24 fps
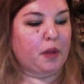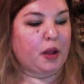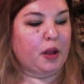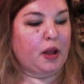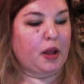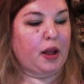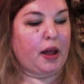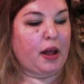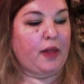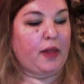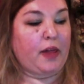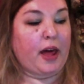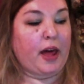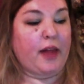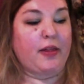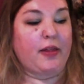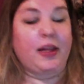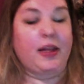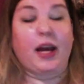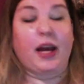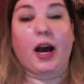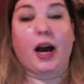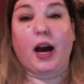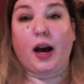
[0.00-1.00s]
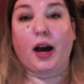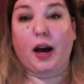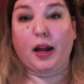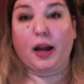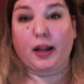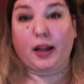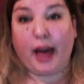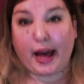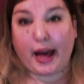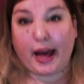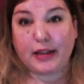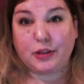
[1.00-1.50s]
then the
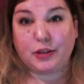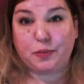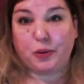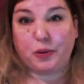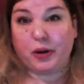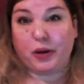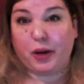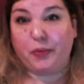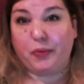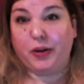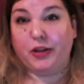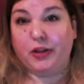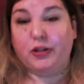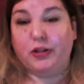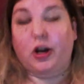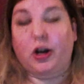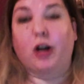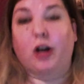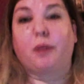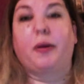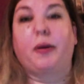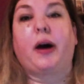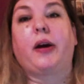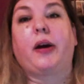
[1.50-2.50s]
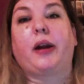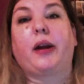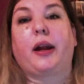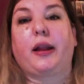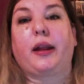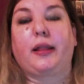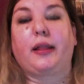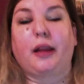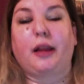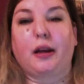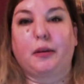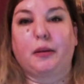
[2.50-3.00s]
last book I want to talk about, and I
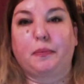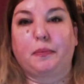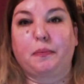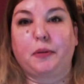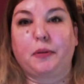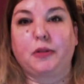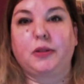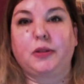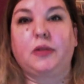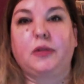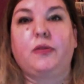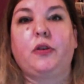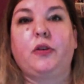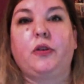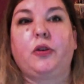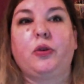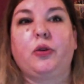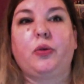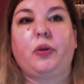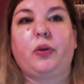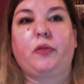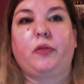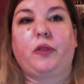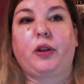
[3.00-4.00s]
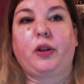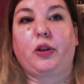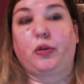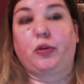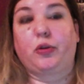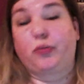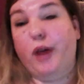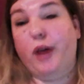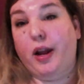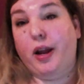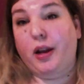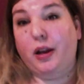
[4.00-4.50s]
think most of you have either
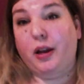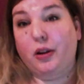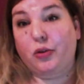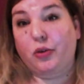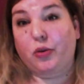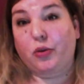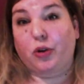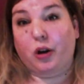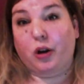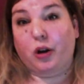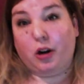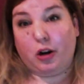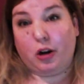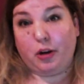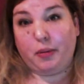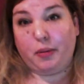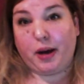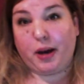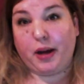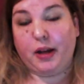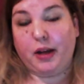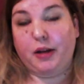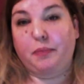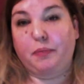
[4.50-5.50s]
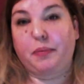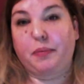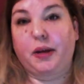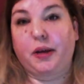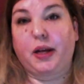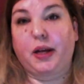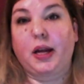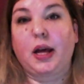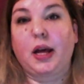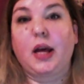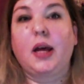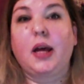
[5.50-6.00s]
read it or heard about it,
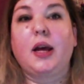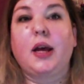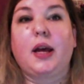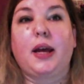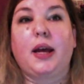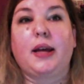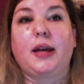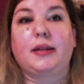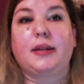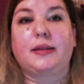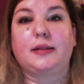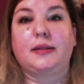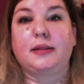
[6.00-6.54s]
but it's